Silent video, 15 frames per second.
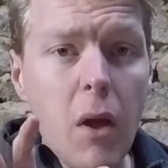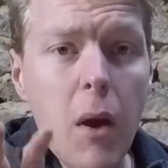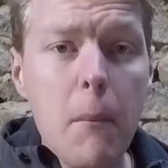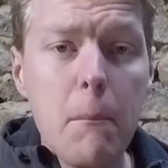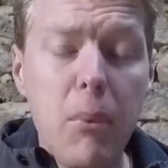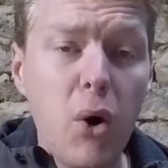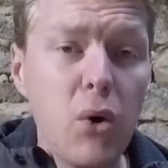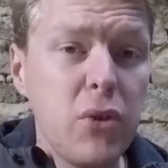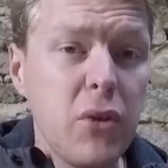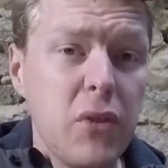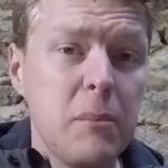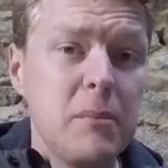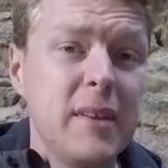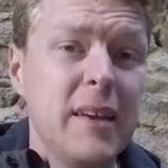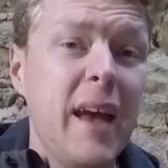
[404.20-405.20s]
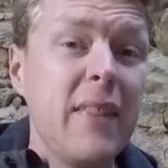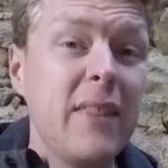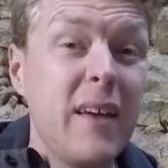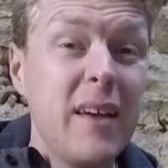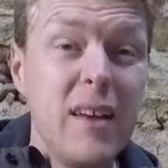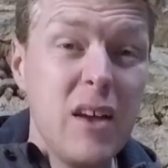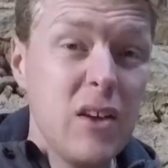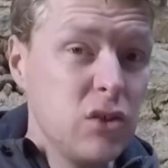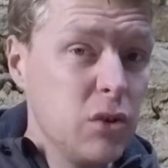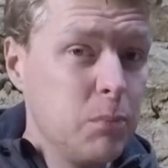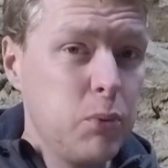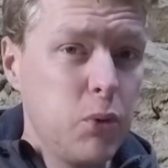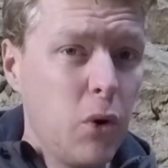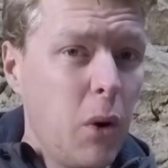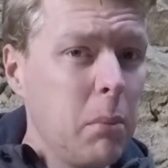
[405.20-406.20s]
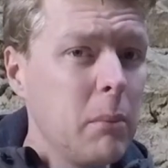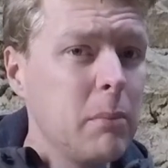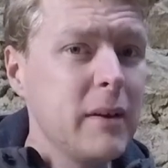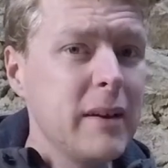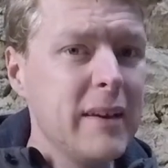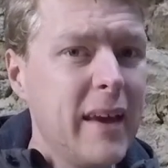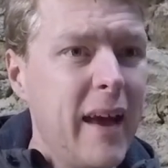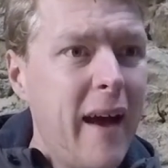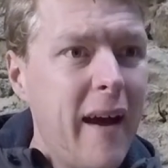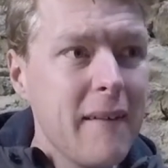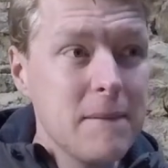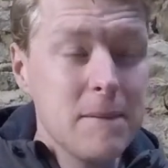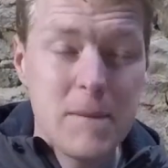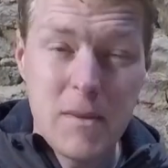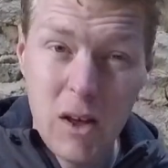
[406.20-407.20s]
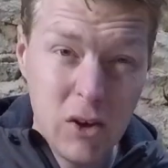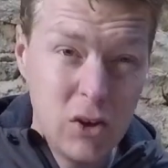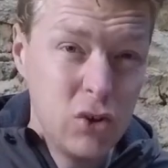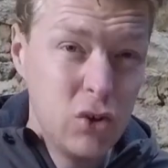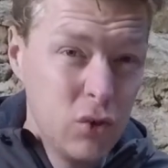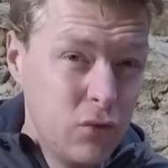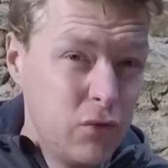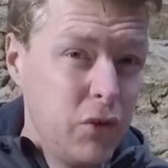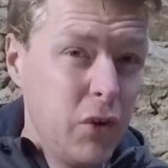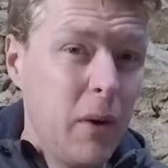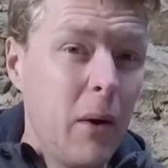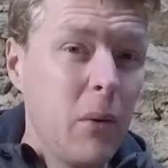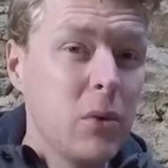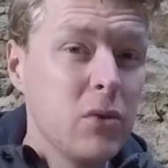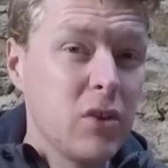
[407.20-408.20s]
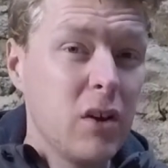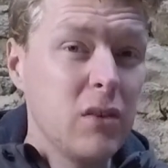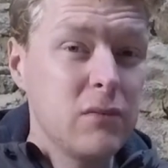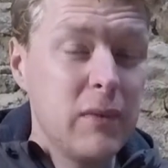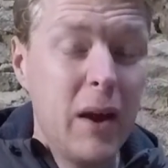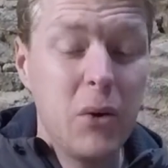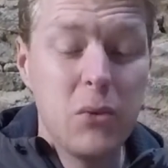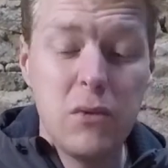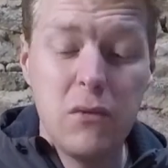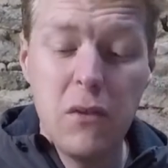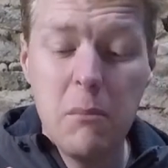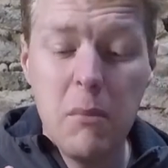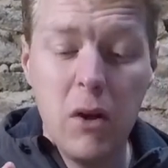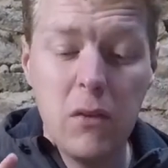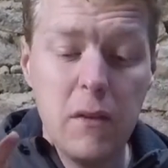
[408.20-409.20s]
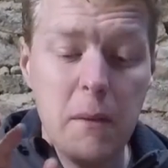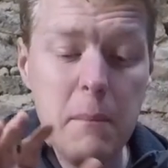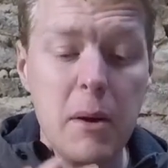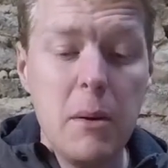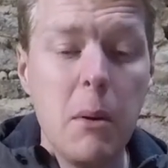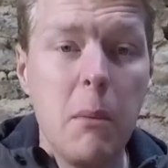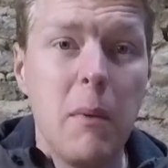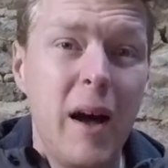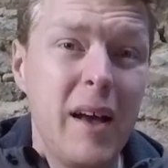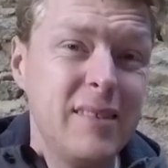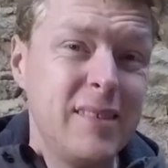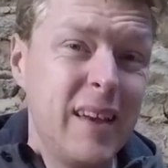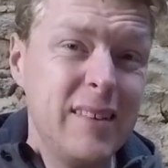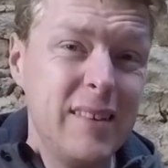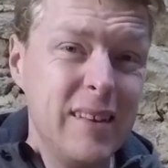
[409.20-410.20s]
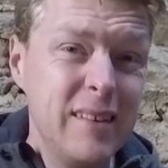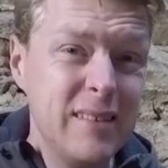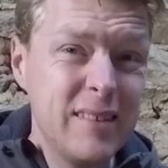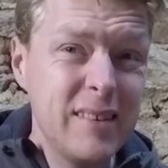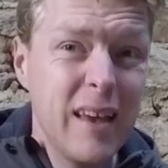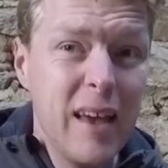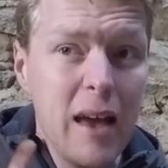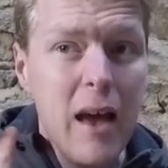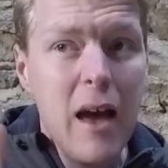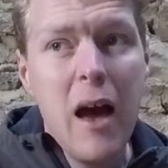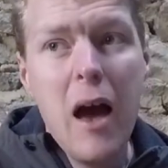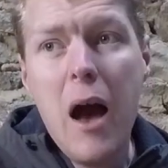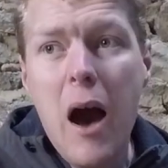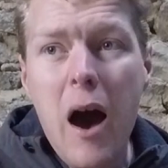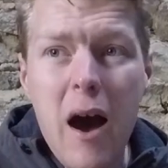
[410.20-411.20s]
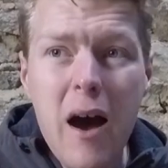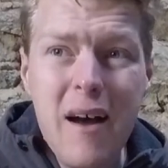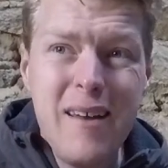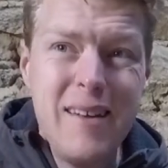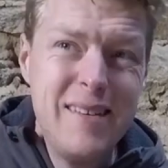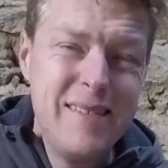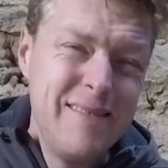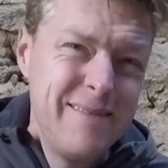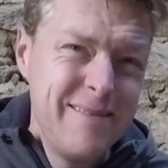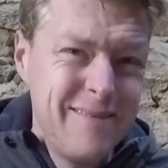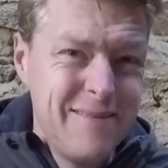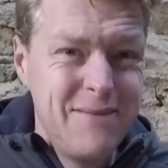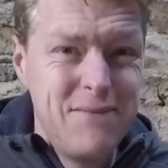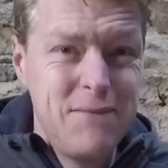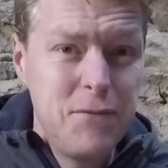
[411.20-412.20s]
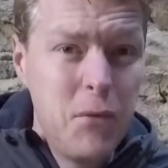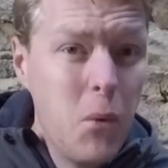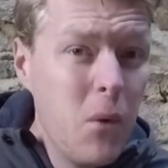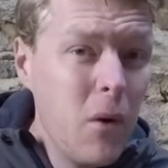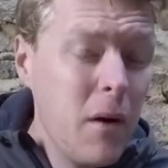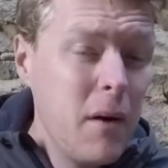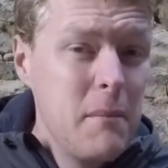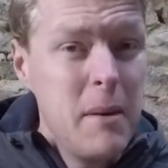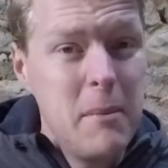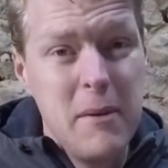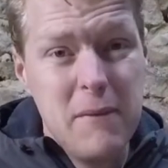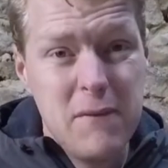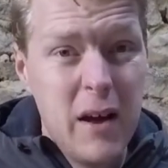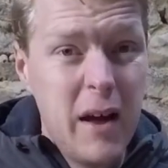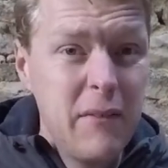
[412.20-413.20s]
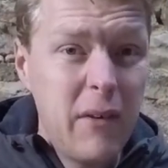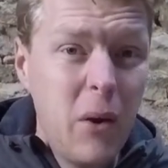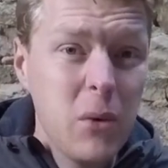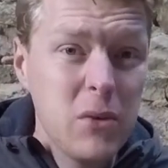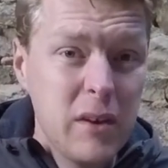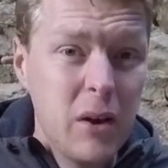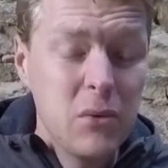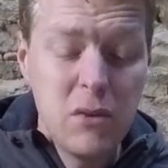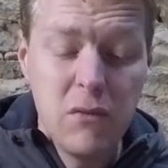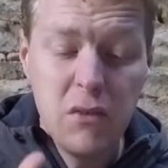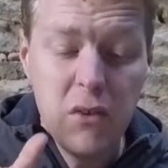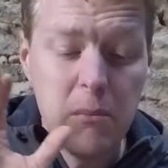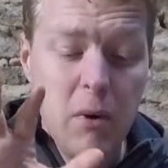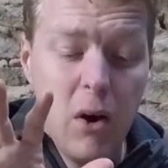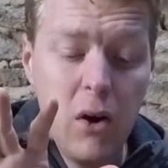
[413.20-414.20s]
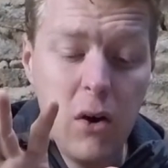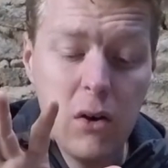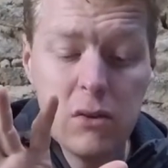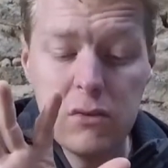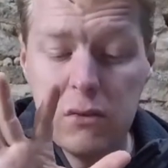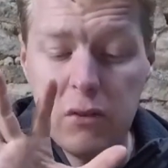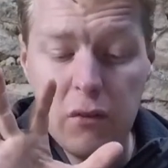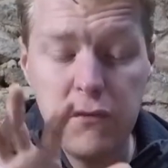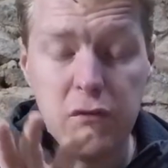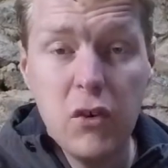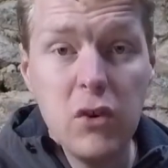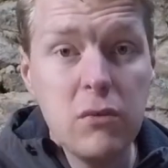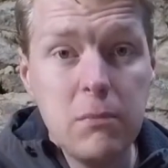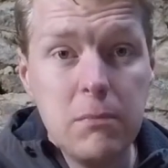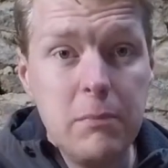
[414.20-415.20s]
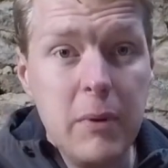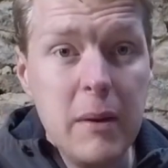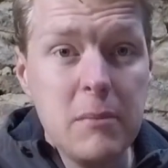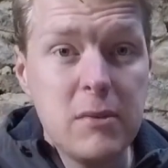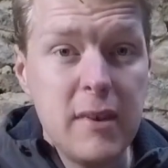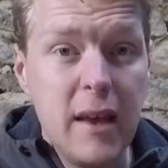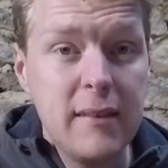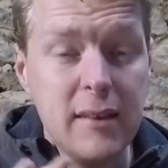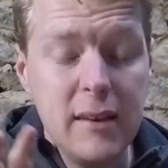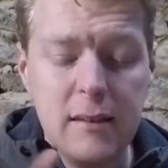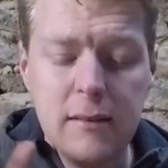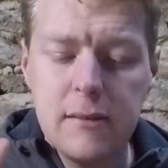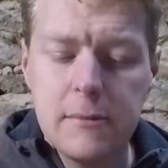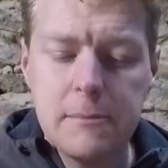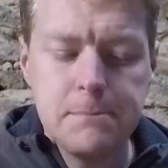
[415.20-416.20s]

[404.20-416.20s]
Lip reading: Both of them together, you probably get a good few hours out of them on the minimum light settings, and 4, maybe 5 hours out of them on the full beam settings.